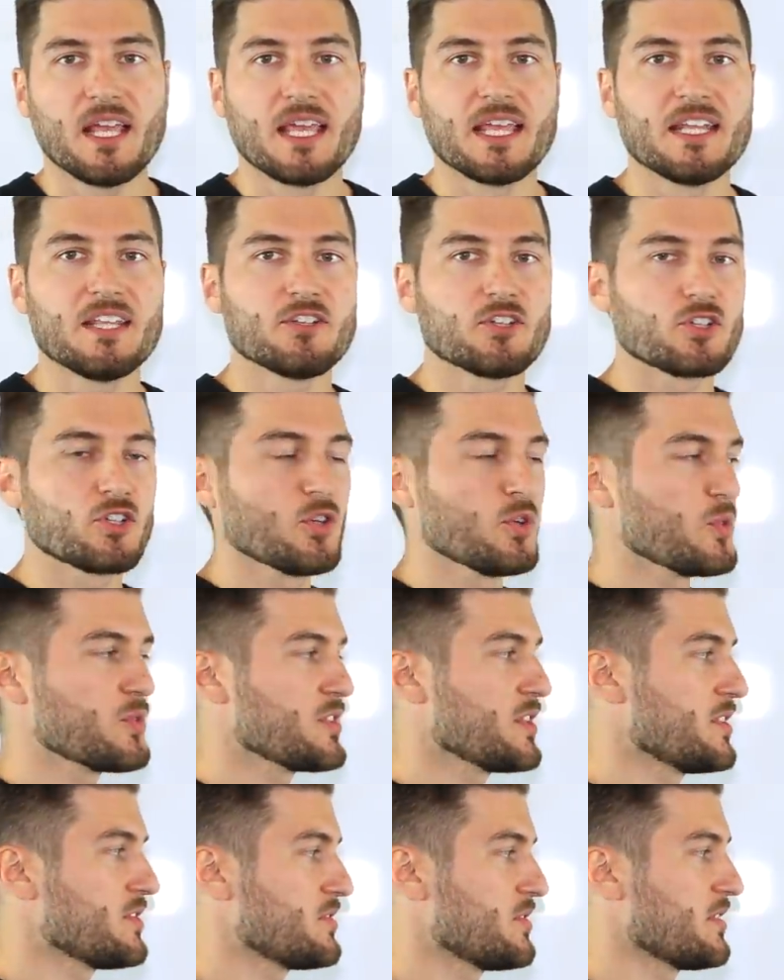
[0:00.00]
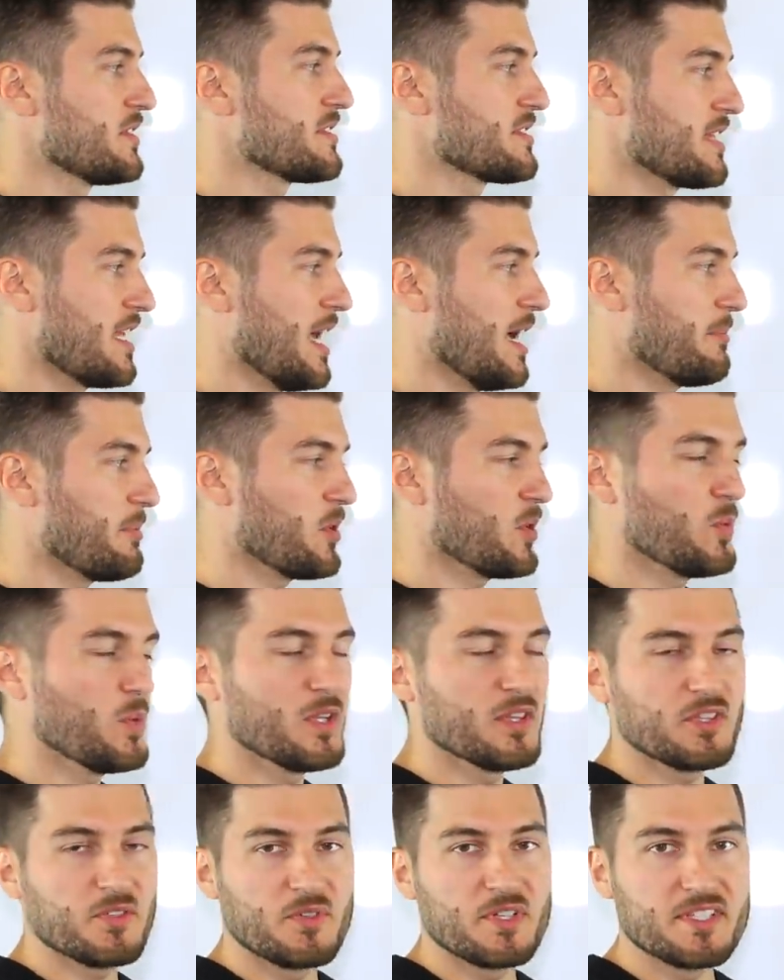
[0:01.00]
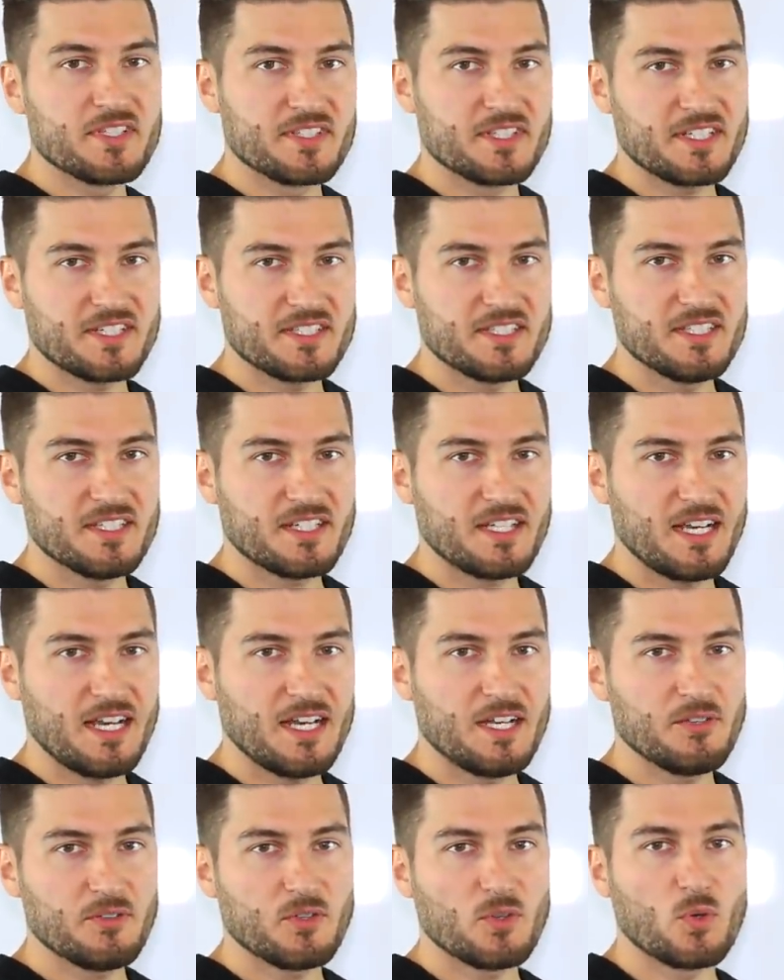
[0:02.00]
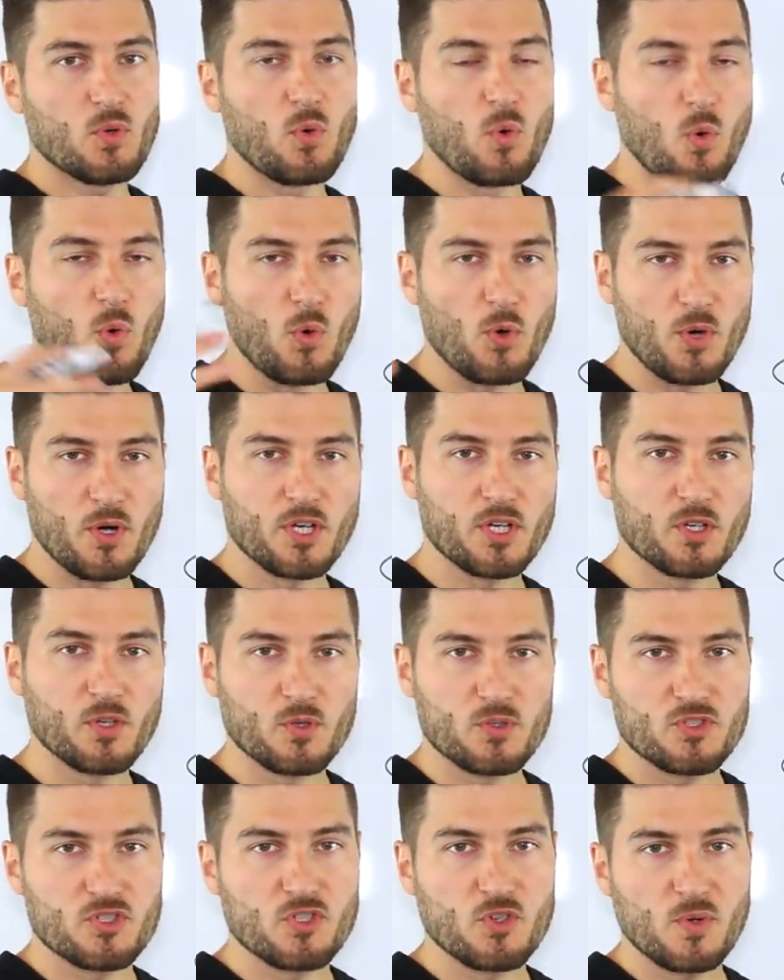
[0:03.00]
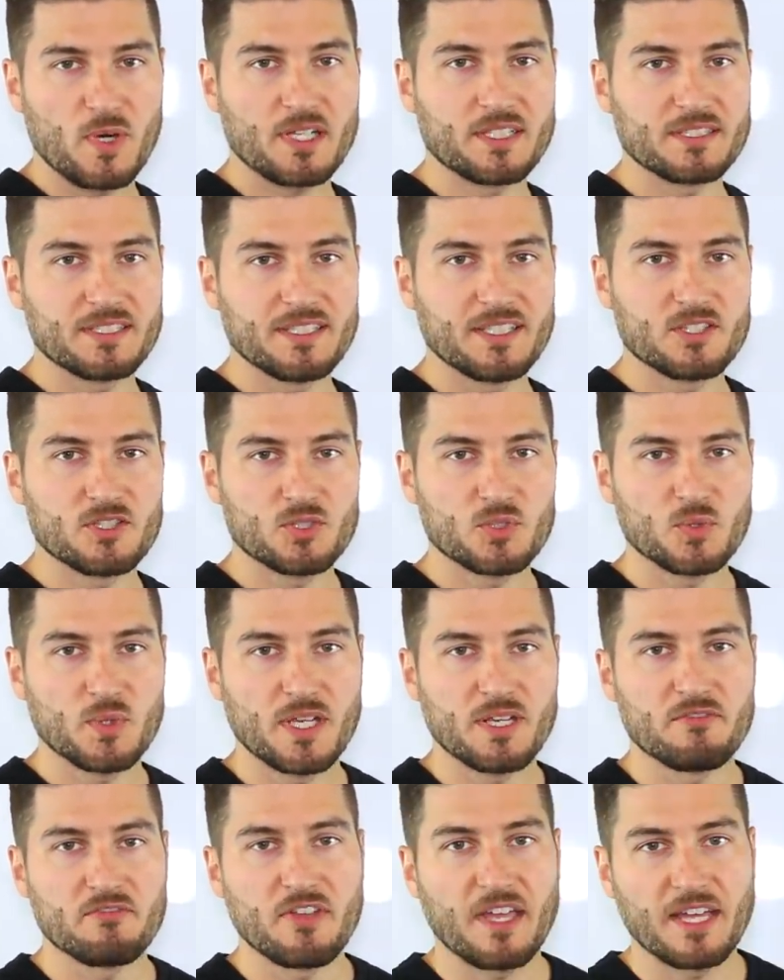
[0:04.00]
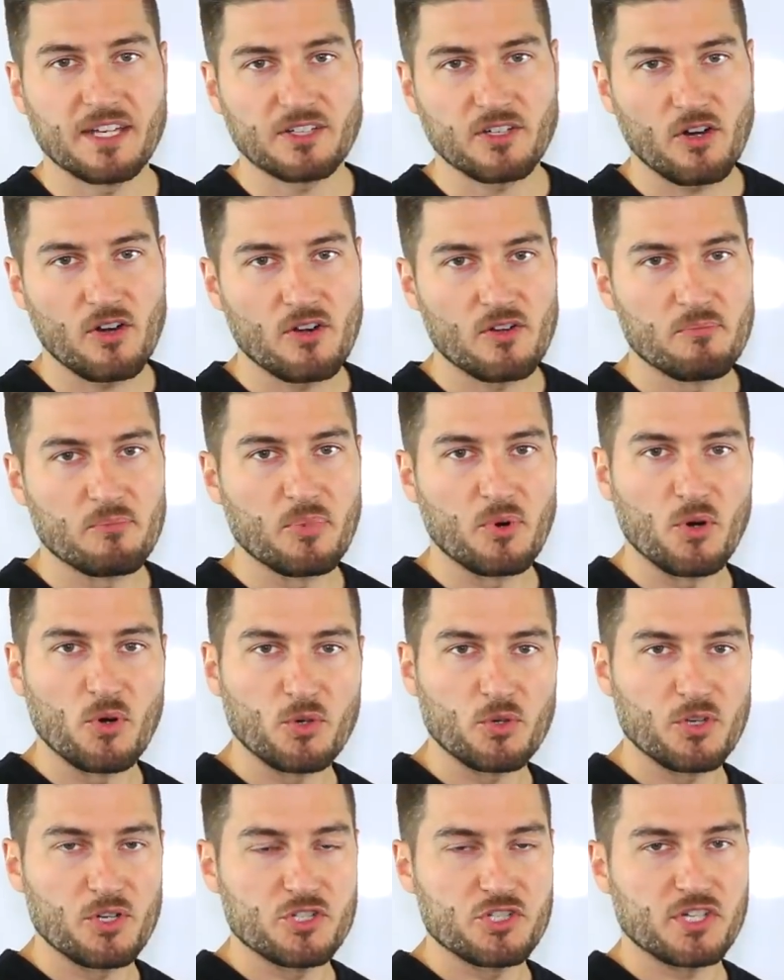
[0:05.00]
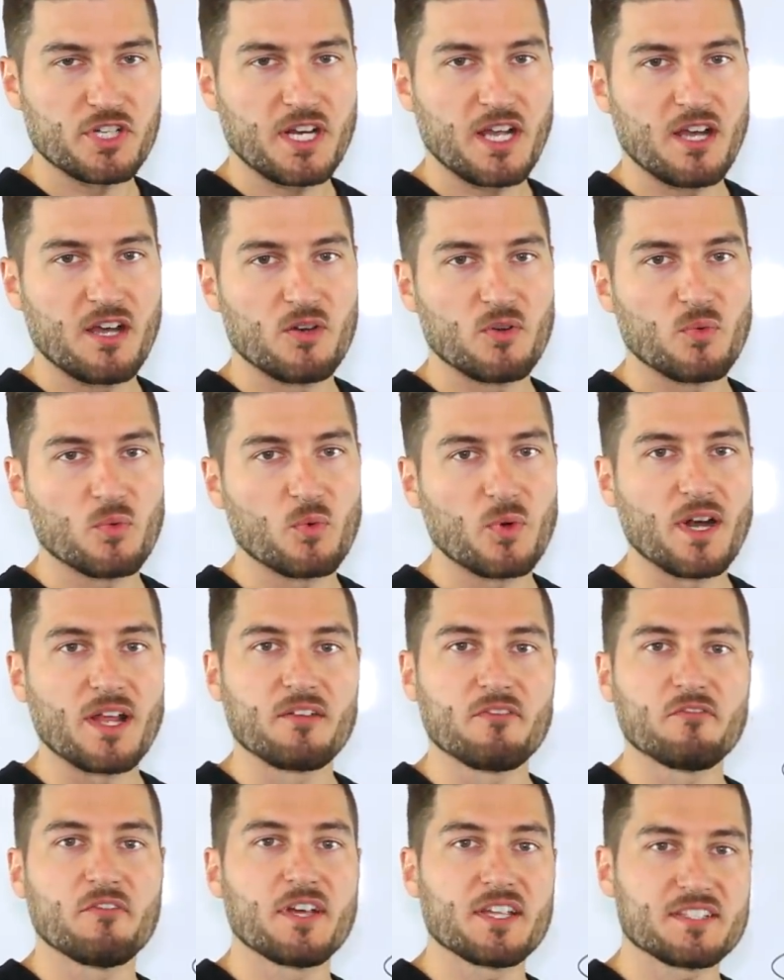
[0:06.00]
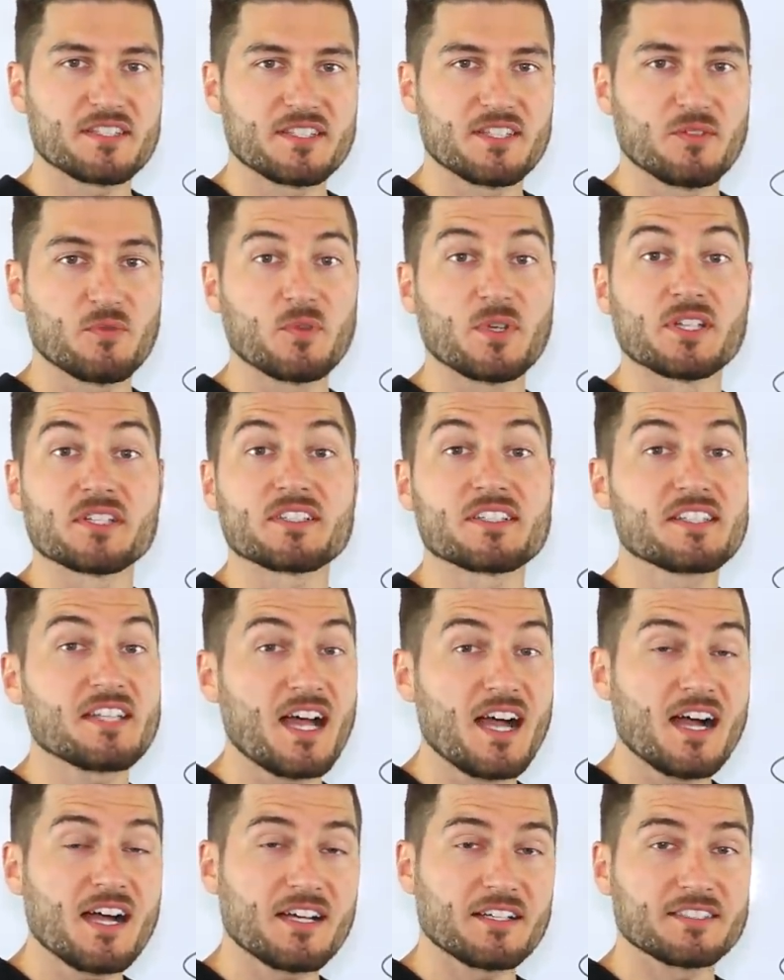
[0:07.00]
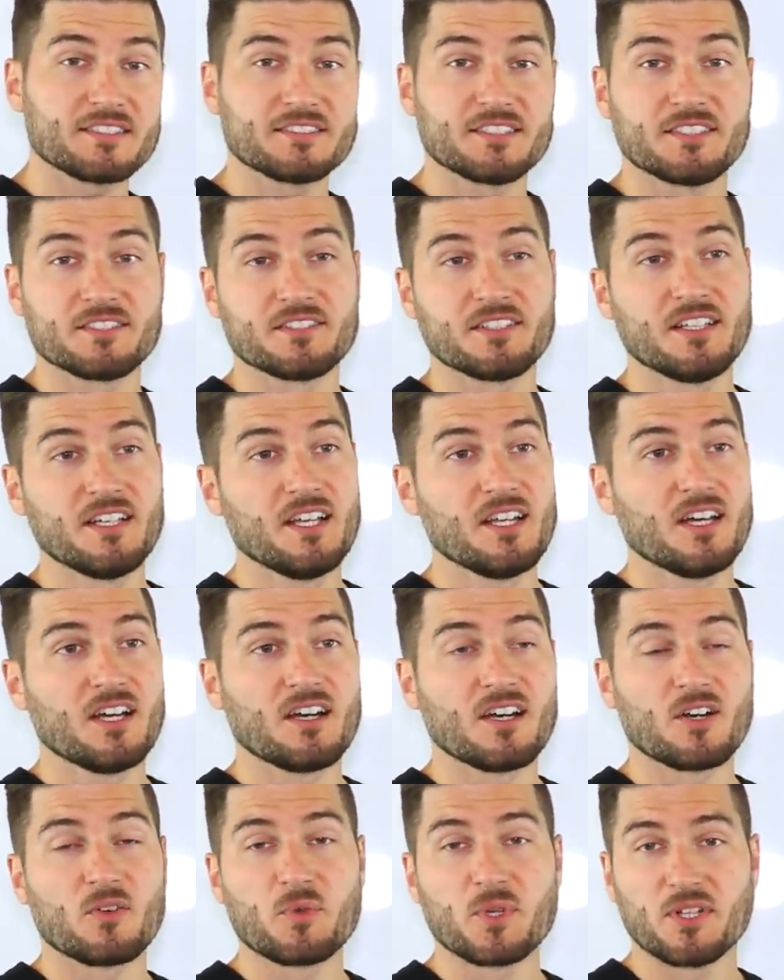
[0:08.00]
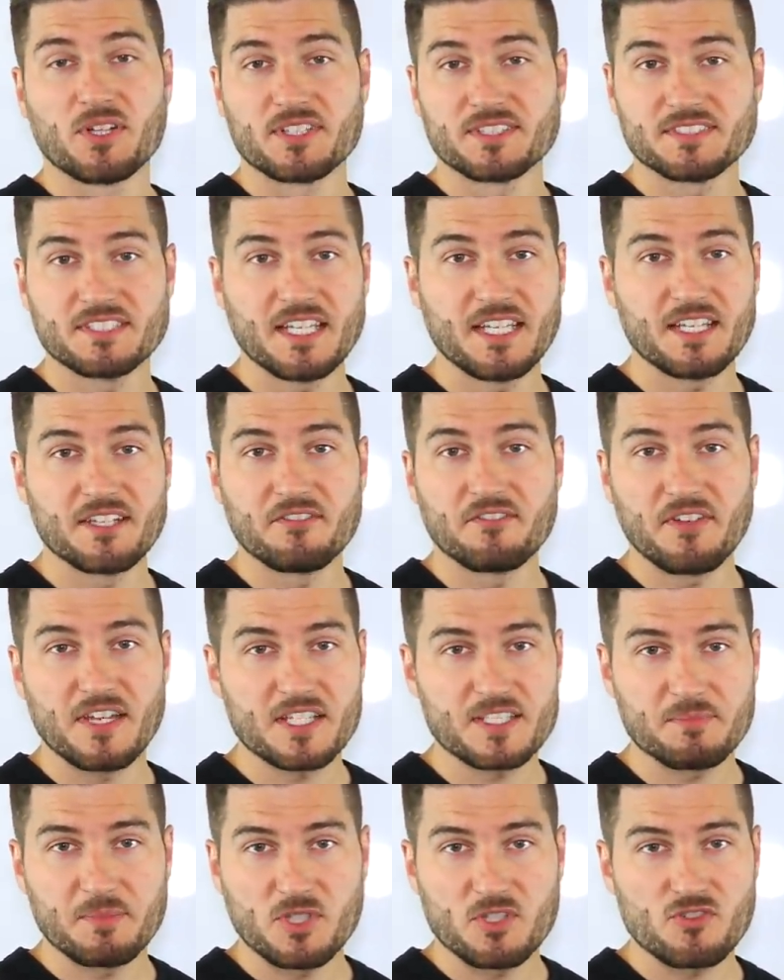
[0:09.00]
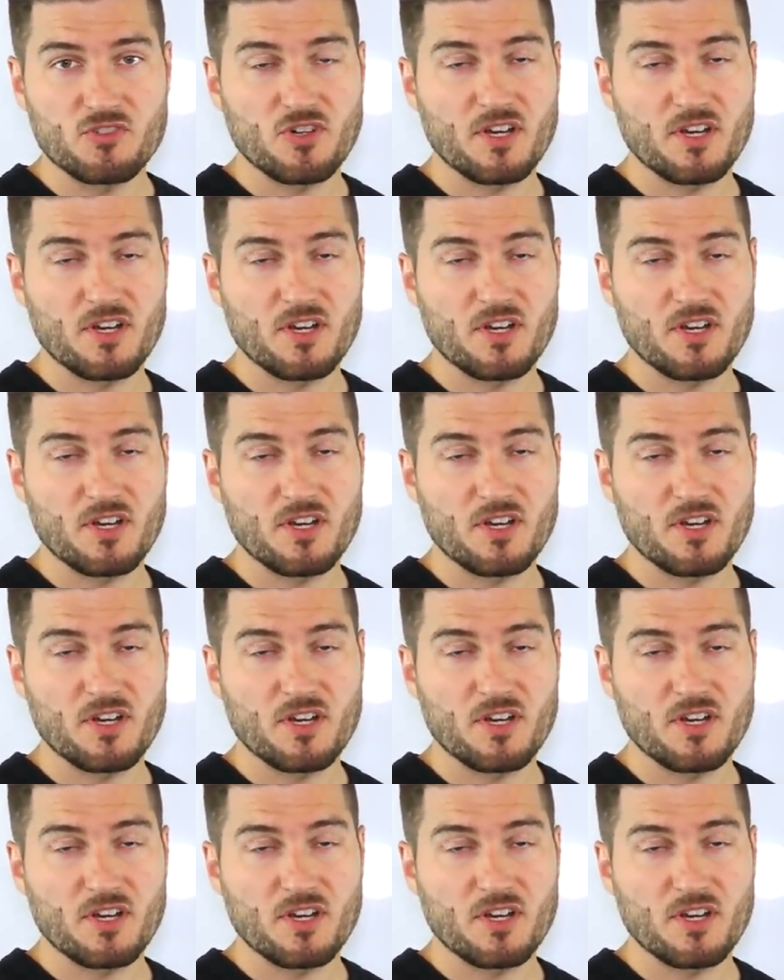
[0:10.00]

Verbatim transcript: It either goes into this Capital One 360 account or it goes directly into a Vanguard brokerage account where I invest it in stocks and real estate investment